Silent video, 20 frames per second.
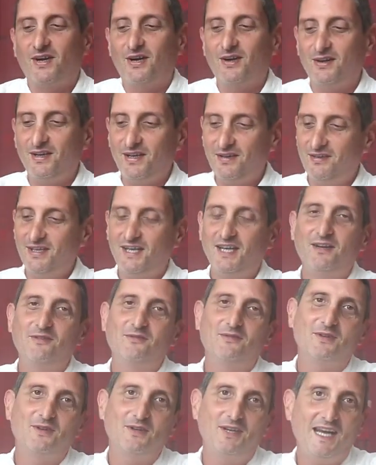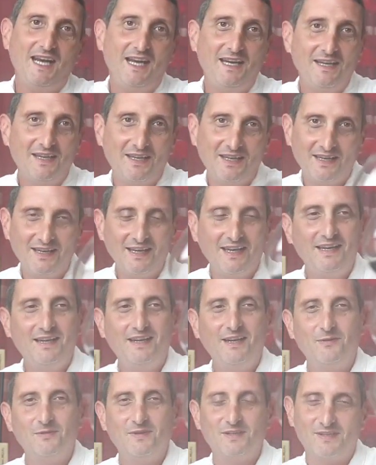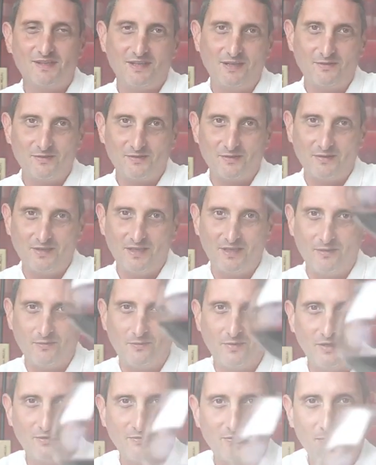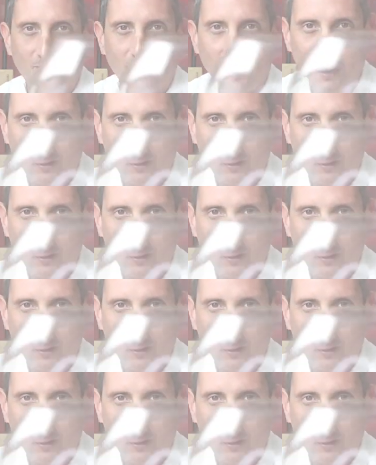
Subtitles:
I'll leave it here for today, and I will see you soon in the wonderful